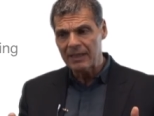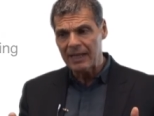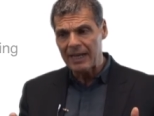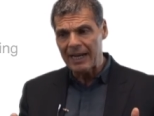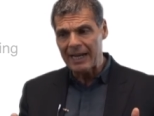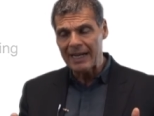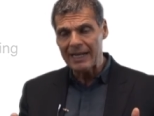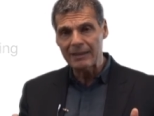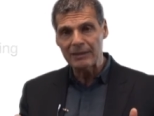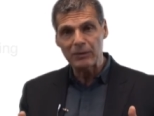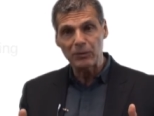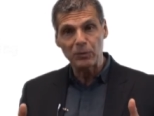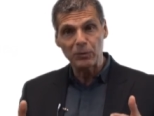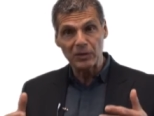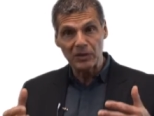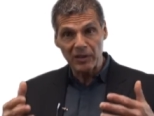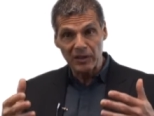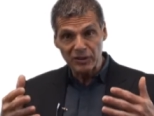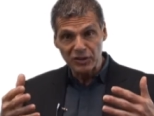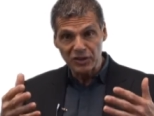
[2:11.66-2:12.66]
And
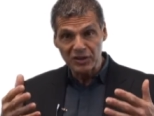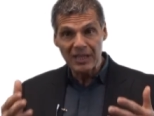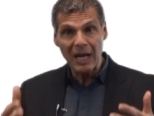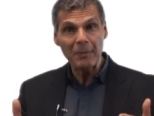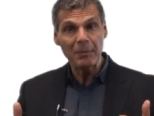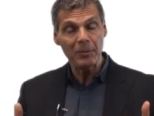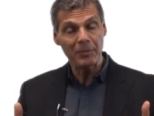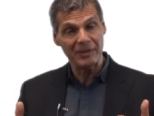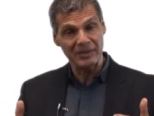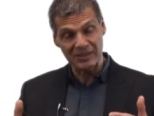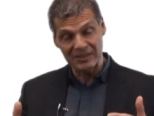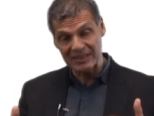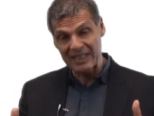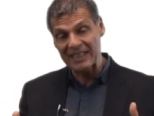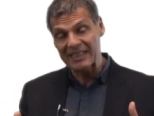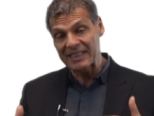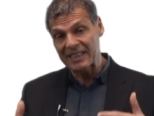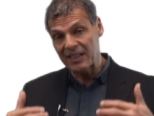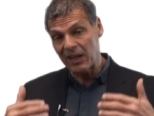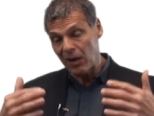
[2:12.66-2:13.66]
there are supplements
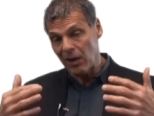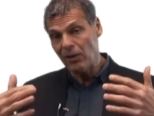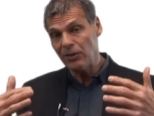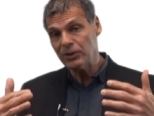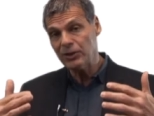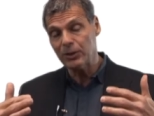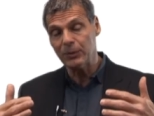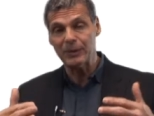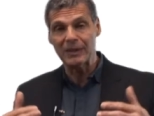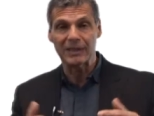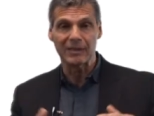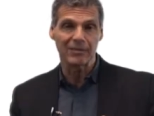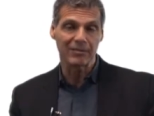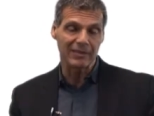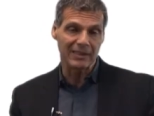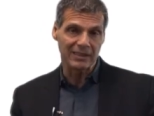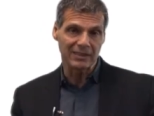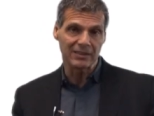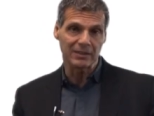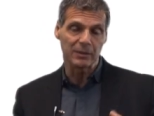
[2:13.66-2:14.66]
that can also
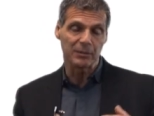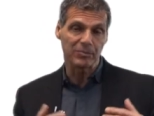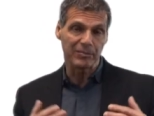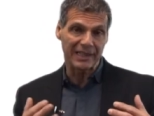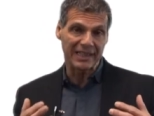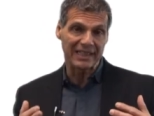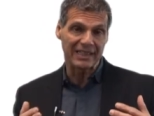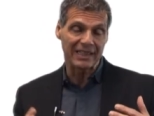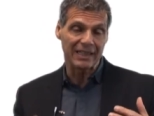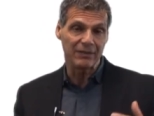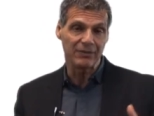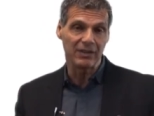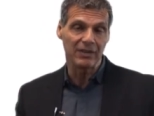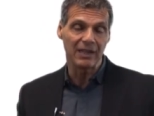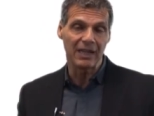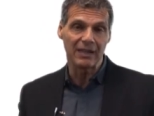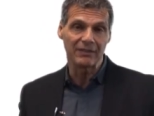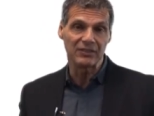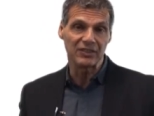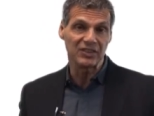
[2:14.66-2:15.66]
increase the brain
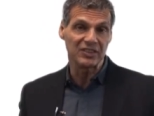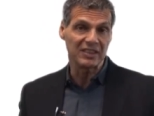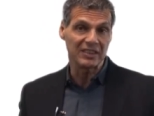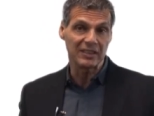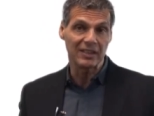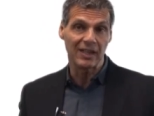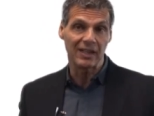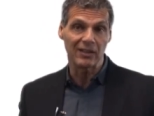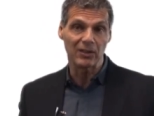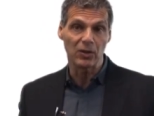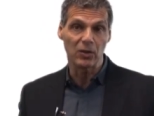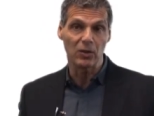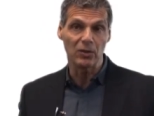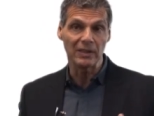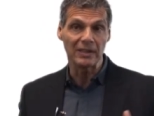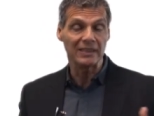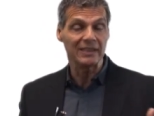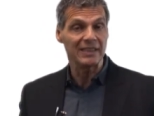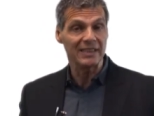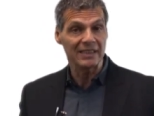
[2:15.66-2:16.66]
level of
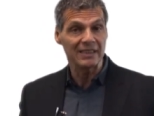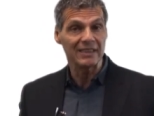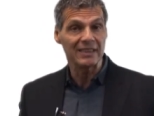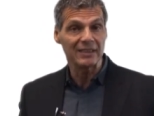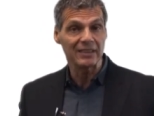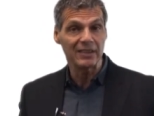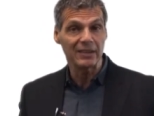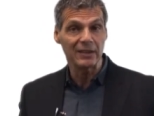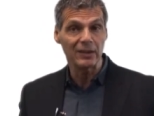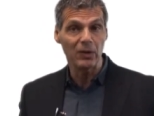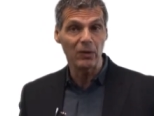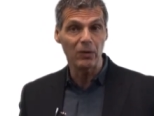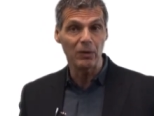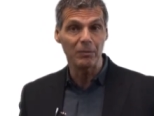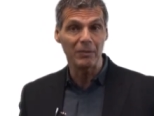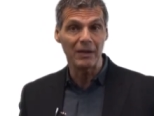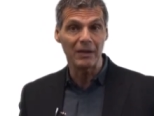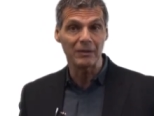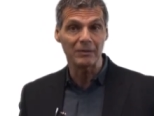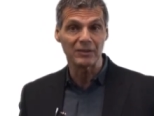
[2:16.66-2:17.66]
acetylcholine that you need to know
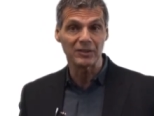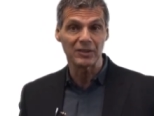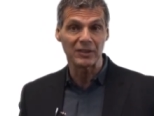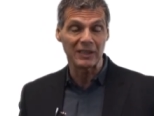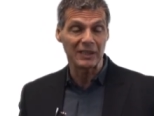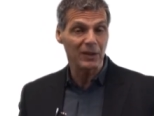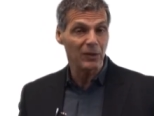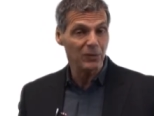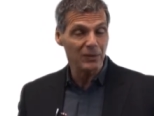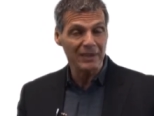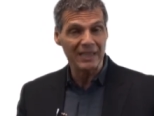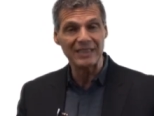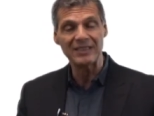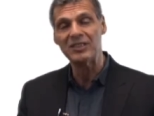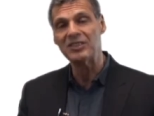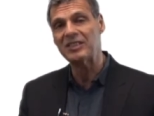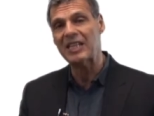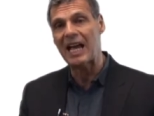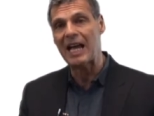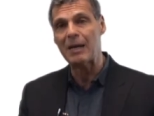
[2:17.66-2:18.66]
about, so you don't let
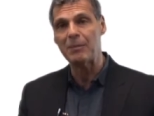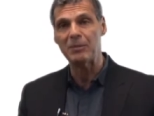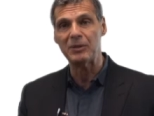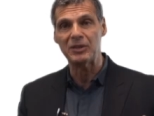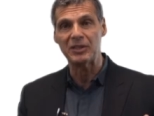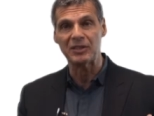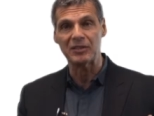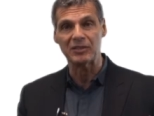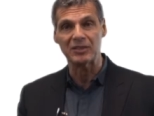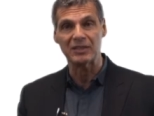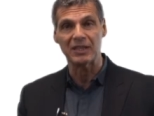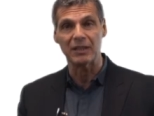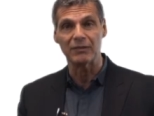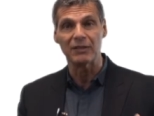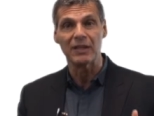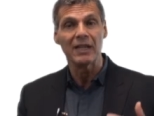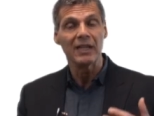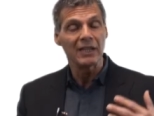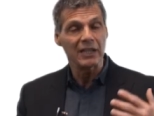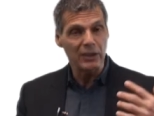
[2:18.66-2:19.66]
this happen to yourself.
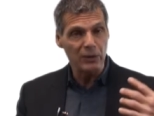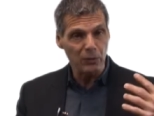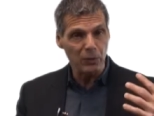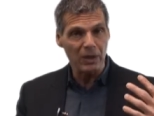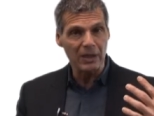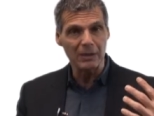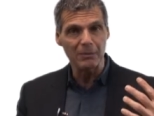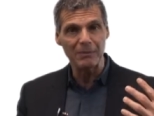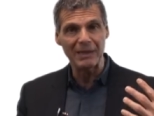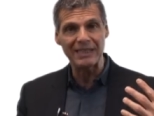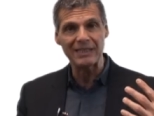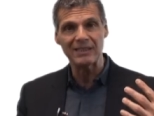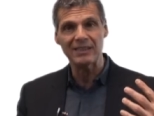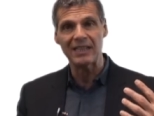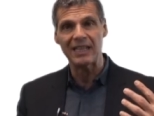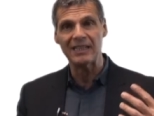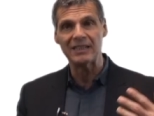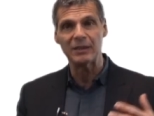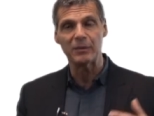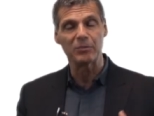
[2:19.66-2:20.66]
You want to
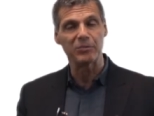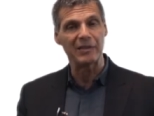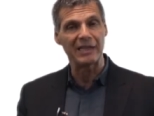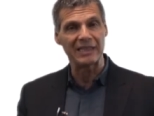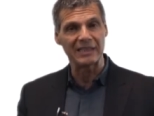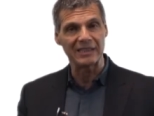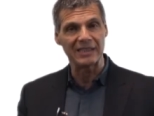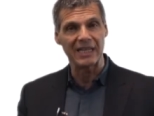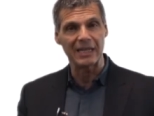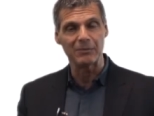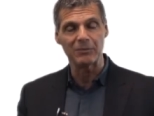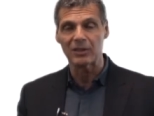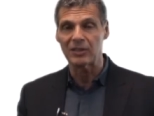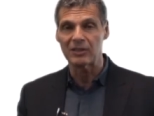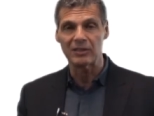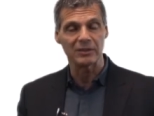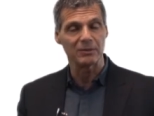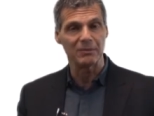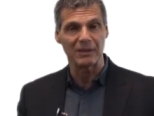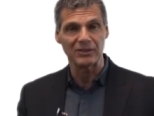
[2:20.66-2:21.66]
maintain the brain
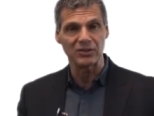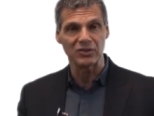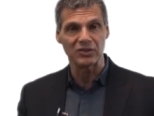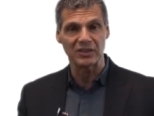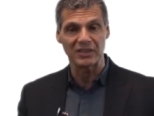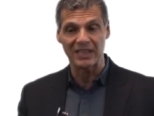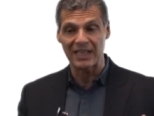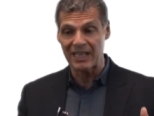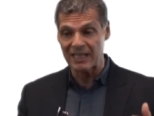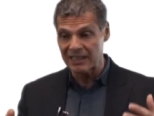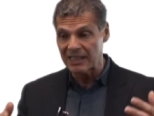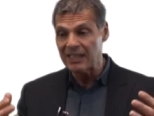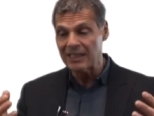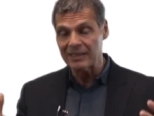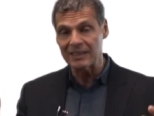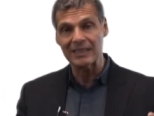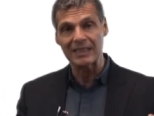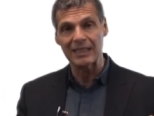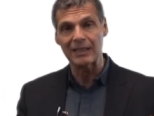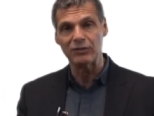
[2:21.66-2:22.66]
chemical as much as you can
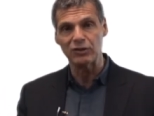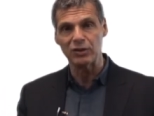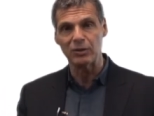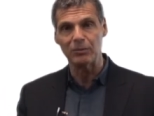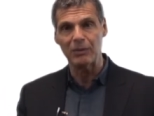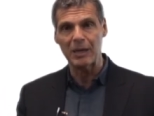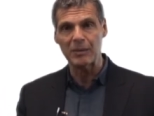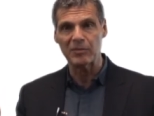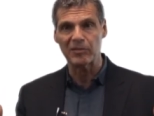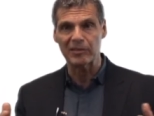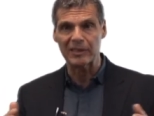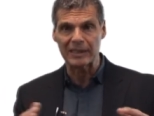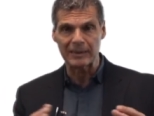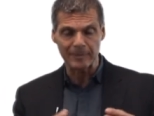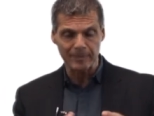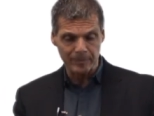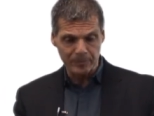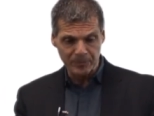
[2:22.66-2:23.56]
that gives you memory.